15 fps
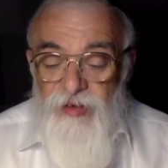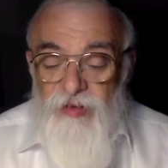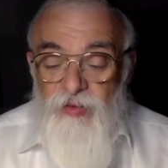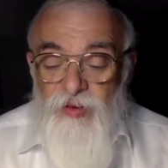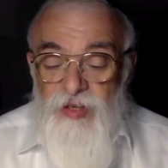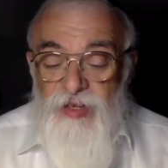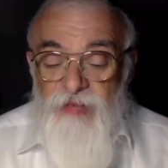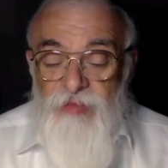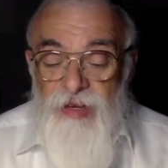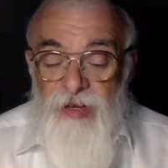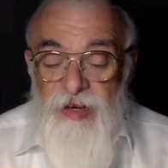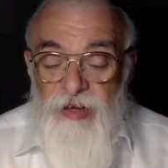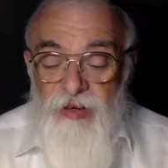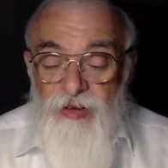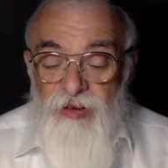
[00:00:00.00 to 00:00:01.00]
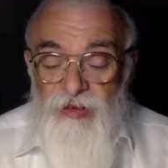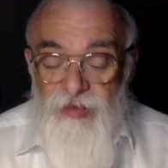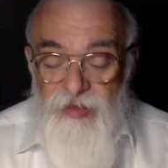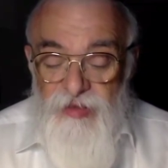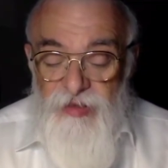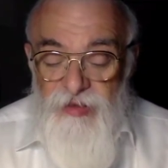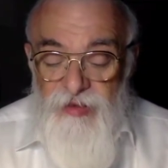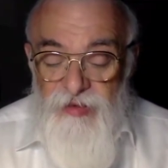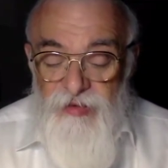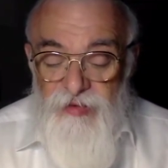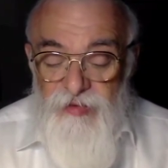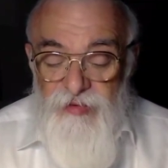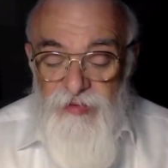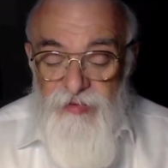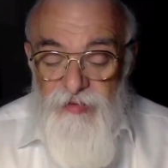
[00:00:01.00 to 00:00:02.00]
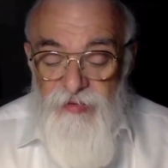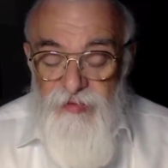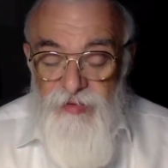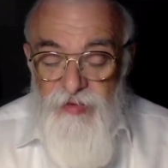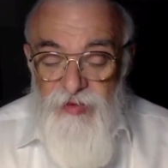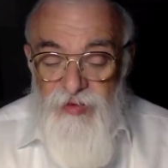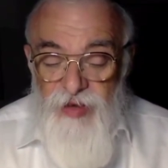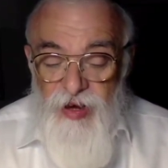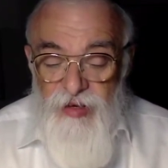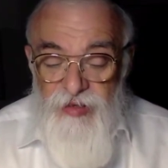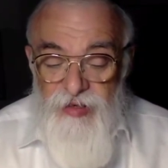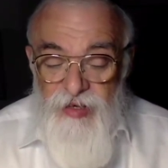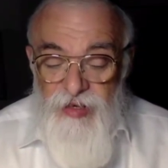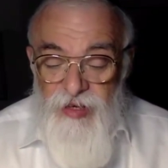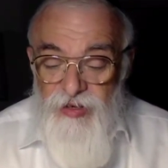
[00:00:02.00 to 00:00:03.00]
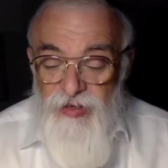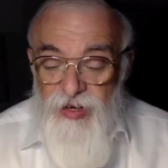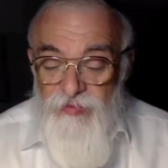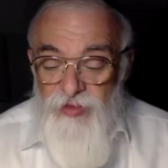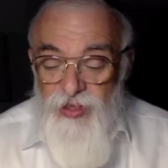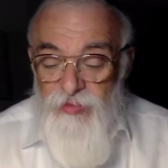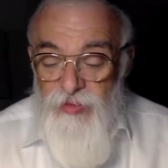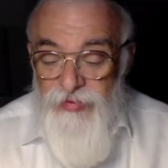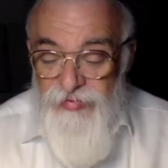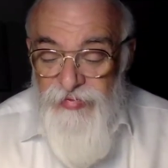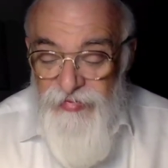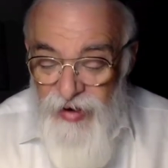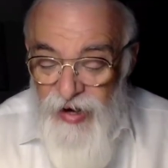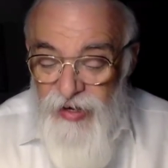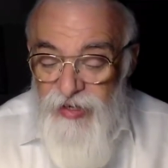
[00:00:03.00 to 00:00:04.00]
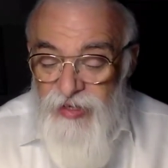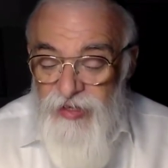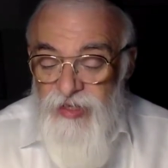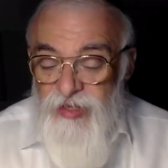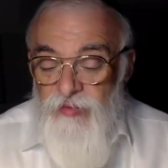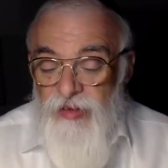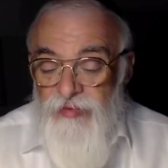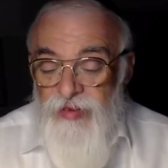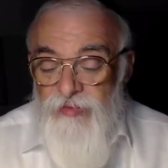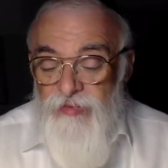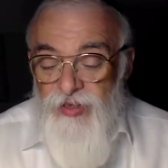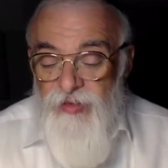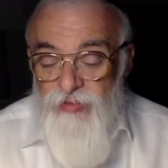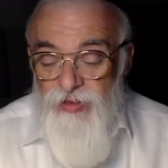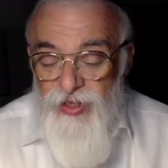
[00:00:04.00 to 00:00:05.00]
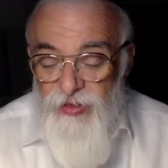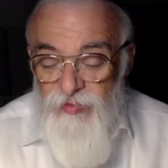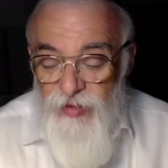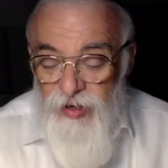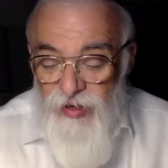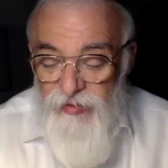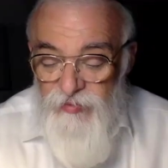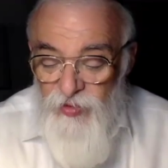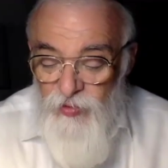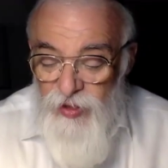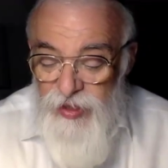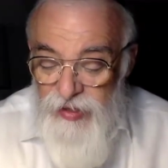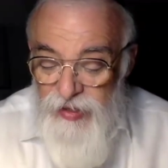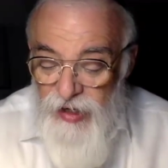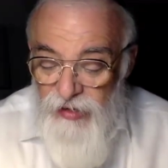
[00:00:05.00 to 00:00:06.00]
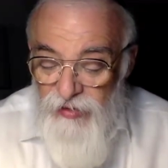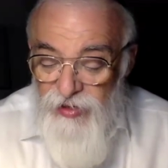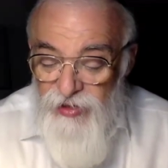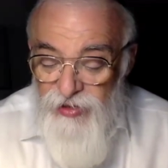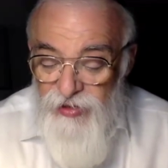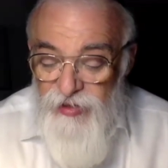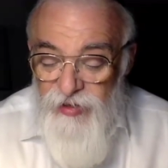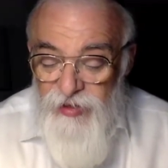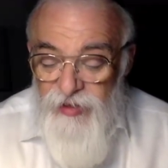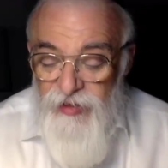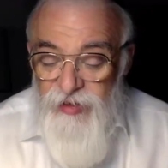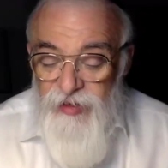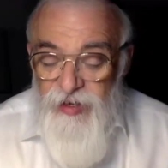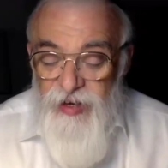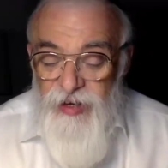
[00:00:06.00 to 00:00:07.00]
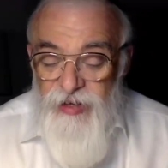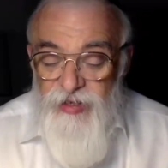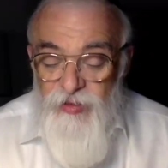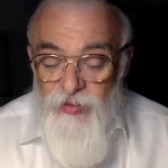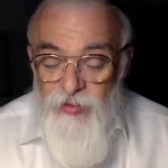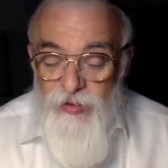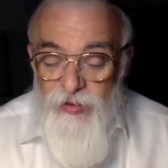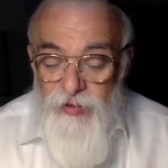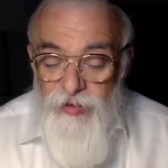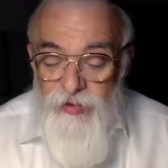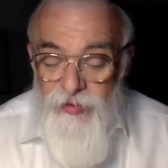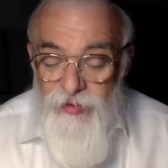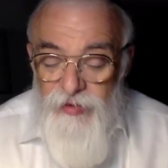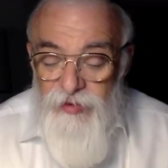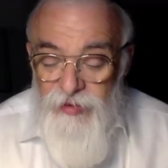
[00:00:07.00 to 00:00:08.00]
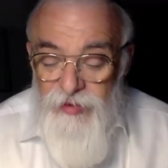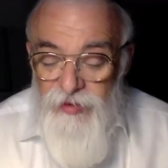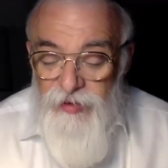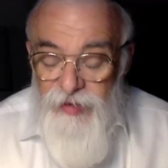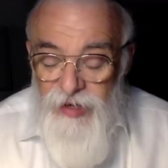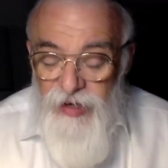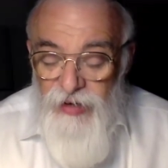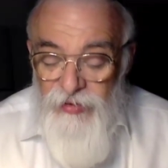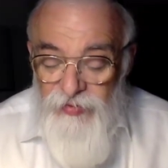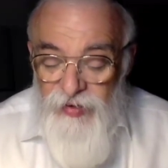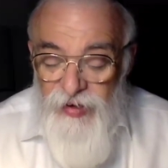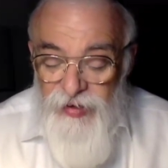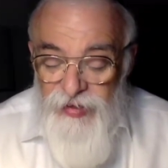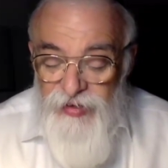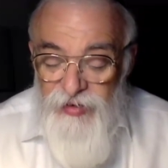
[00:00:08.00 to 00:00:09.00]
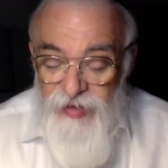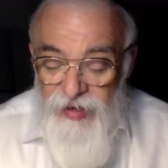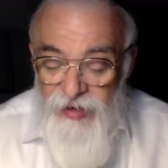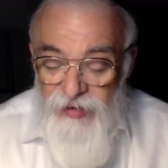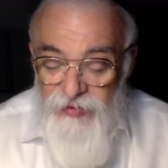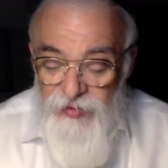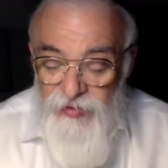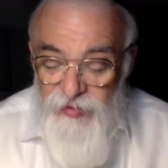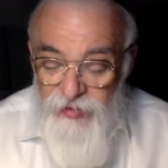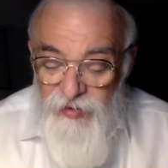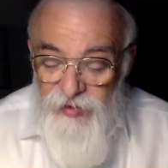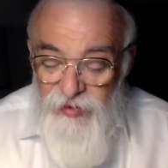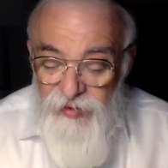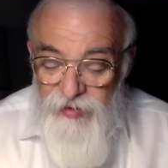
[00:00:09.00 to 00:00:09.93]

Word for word: What does it mean, Rayosi? The Zohar says, Hashem Shemefanasim Labim Shebeshemayim. We nourish, as it were, our Father in heaven.